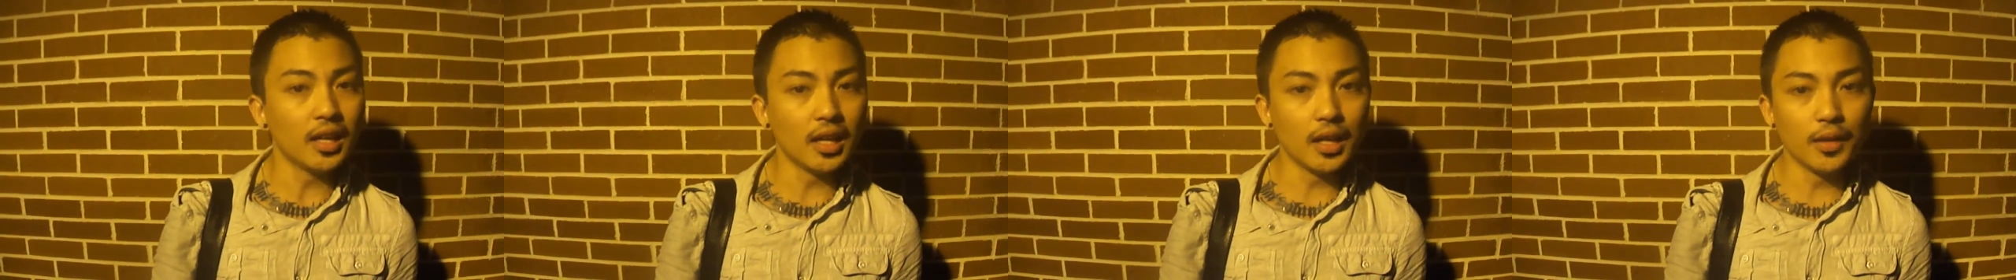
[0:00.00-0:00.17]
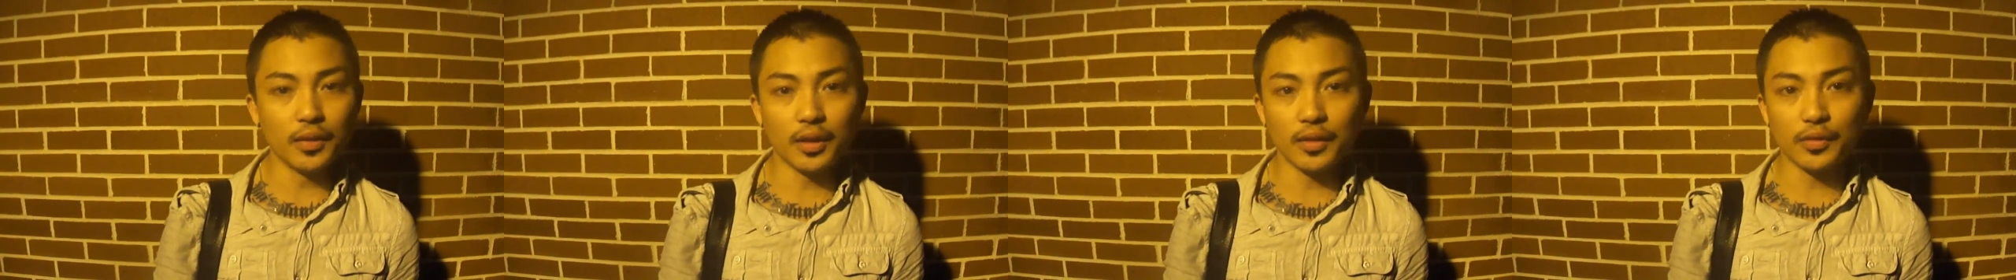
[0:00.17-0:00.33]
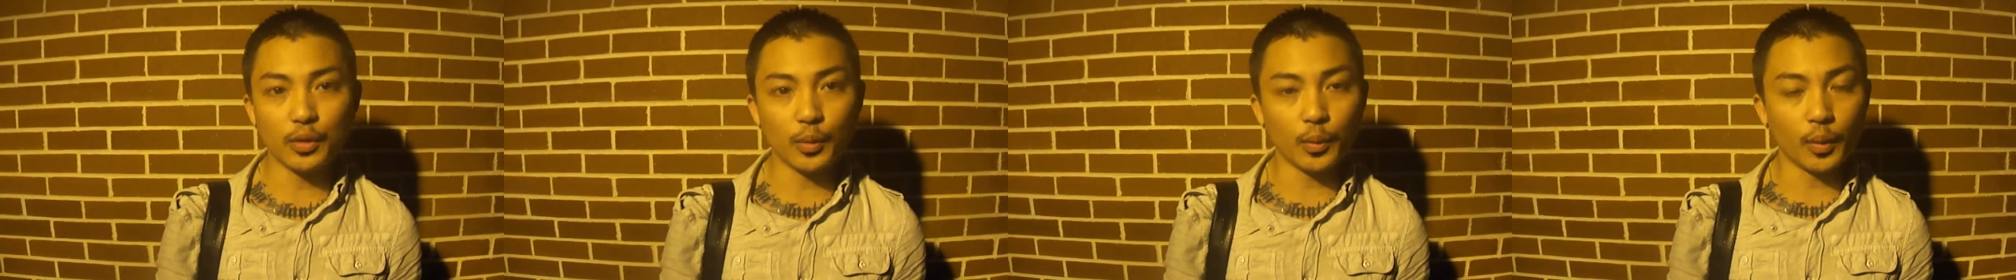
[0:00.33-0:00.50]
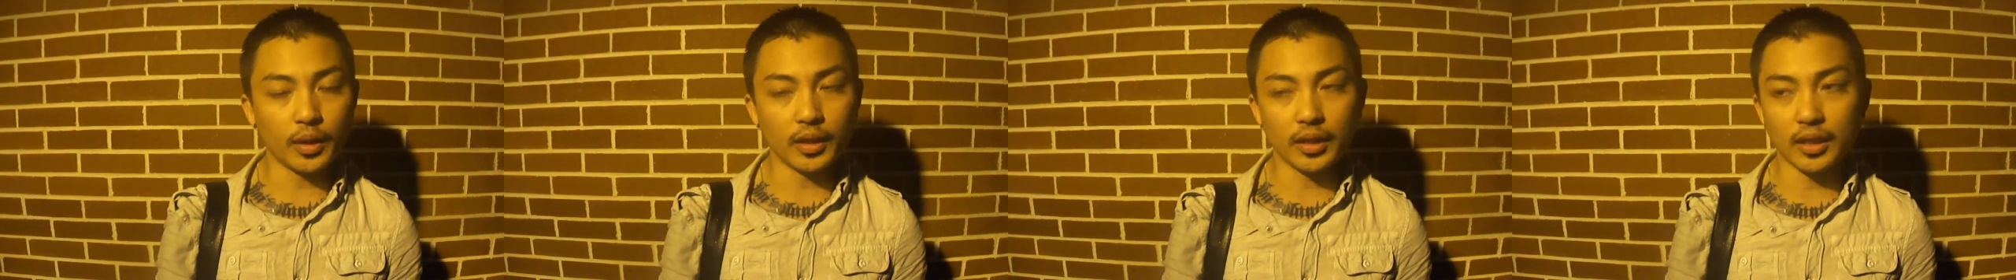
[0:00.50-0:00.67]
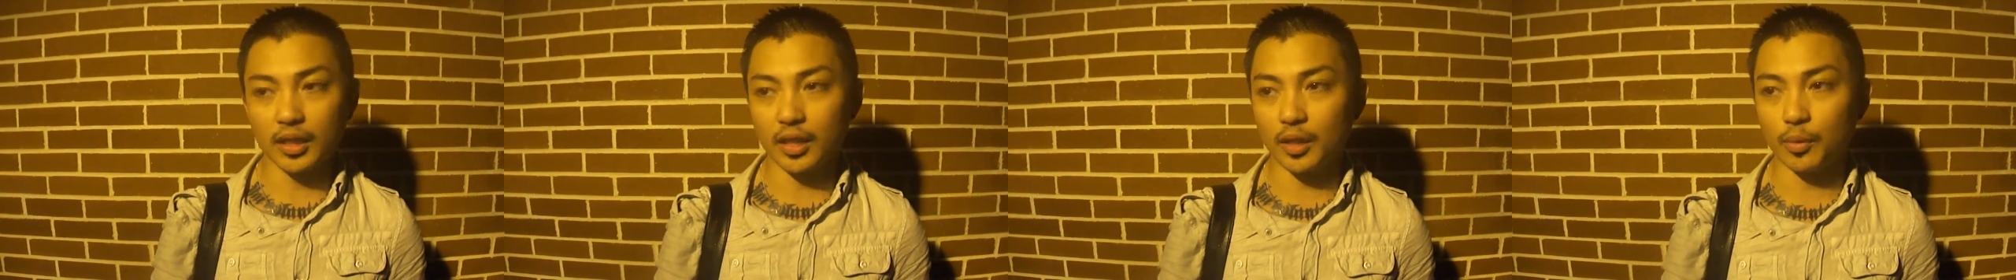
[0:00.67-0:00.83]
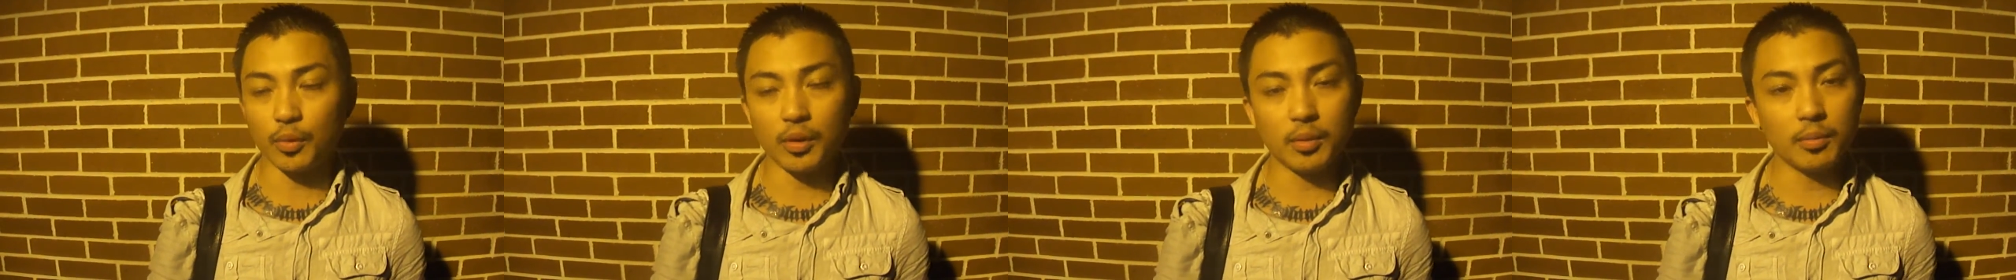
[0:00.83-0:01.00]
even if you ain't
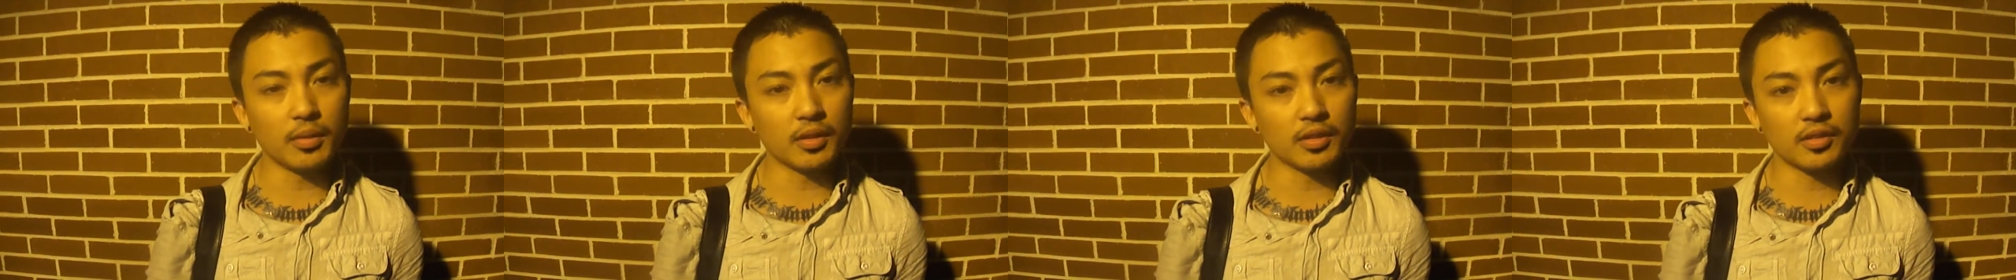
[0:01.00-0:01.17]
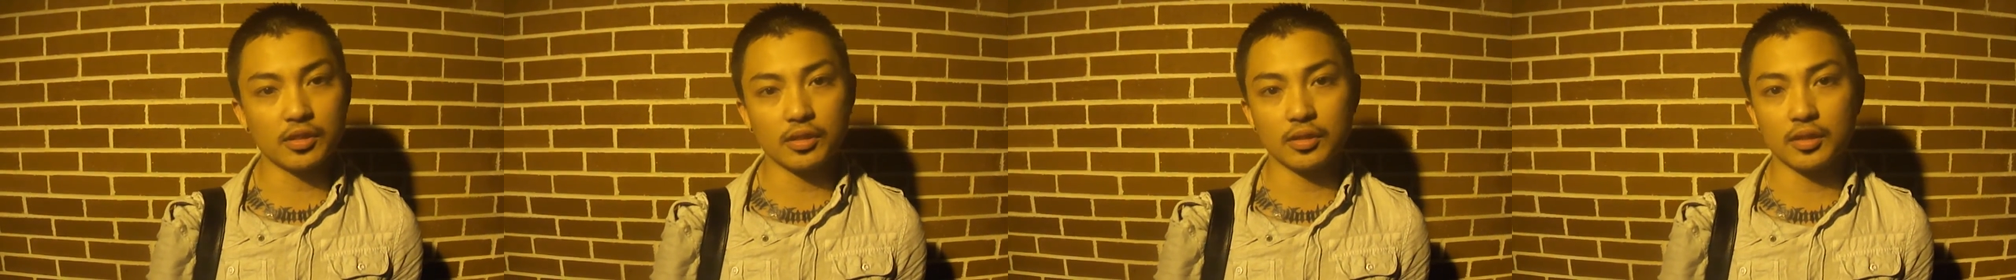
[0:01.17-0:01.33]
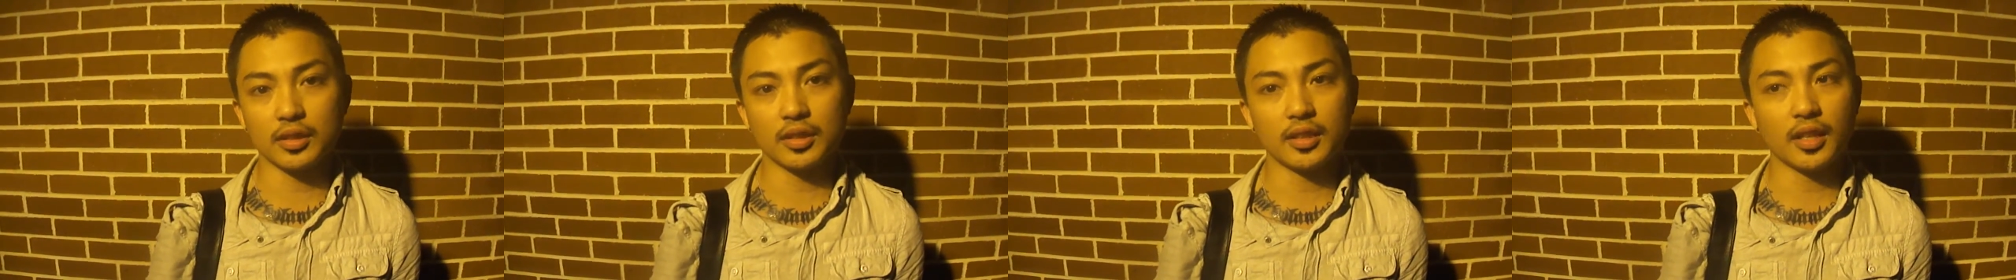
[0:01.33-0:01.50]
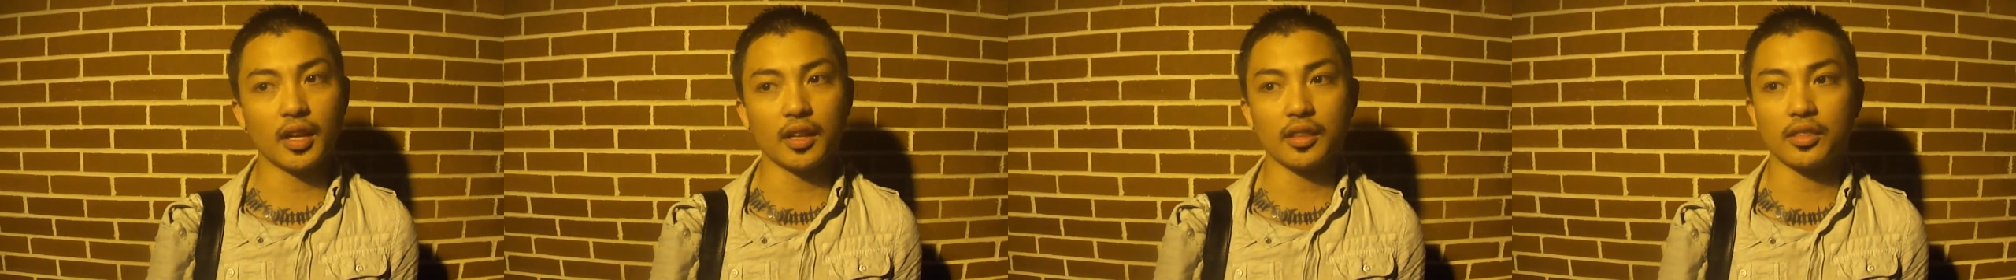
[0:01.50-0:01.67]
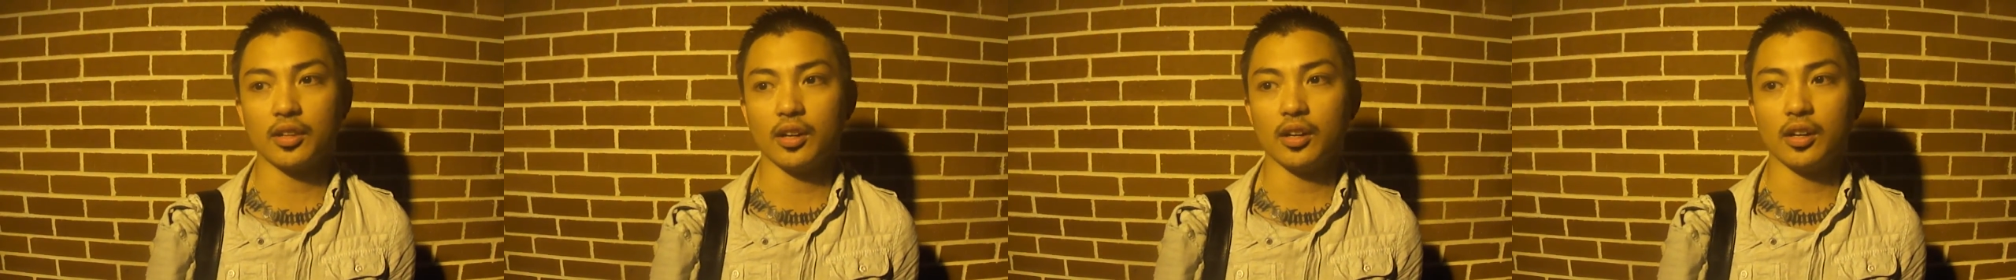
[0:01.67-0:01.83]
here, we miss you to death,